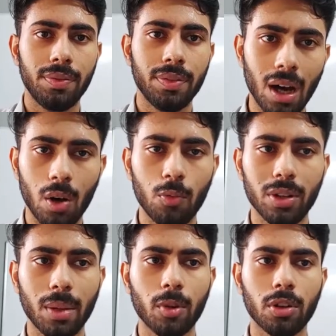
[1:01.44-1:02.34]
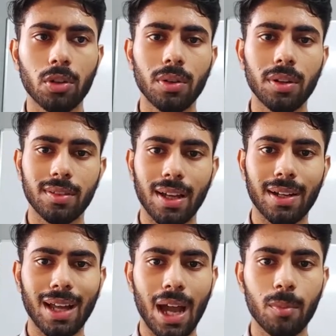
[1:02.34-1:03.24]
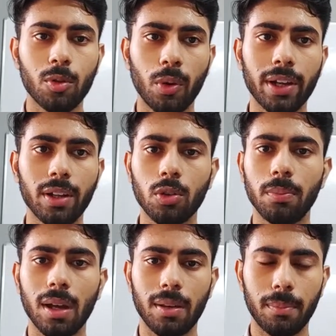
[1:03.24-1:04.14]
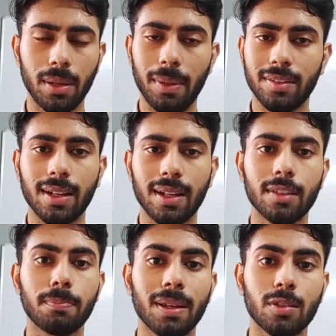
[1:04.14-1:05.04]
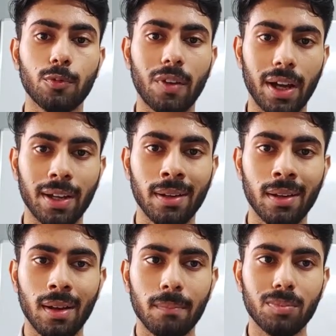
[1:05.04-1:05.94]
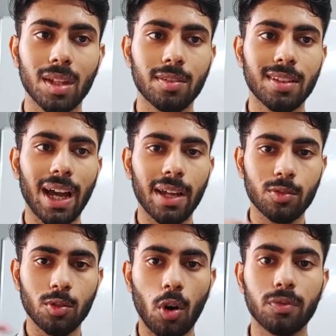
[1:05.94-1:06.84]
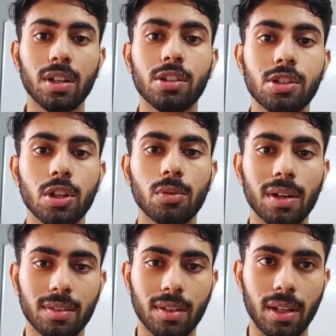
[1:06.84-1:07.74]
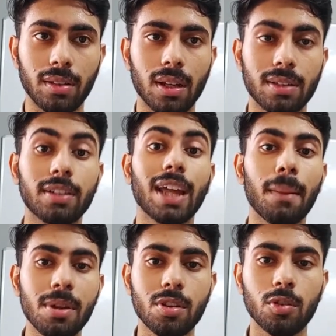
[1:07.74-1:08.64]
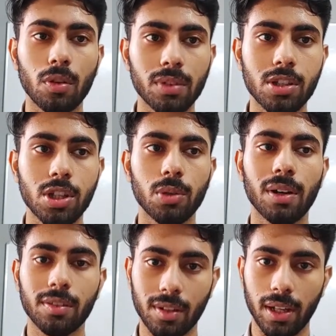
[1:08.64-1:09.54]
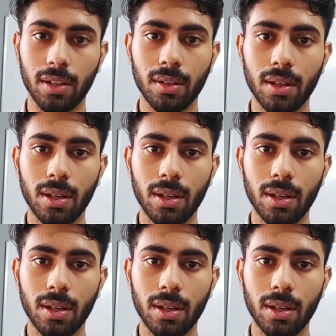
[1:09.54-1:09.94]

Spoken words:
Now what I'm going to do is that I'm going to basically specify the size of the GUI screen, the dimensions of the GUI screen.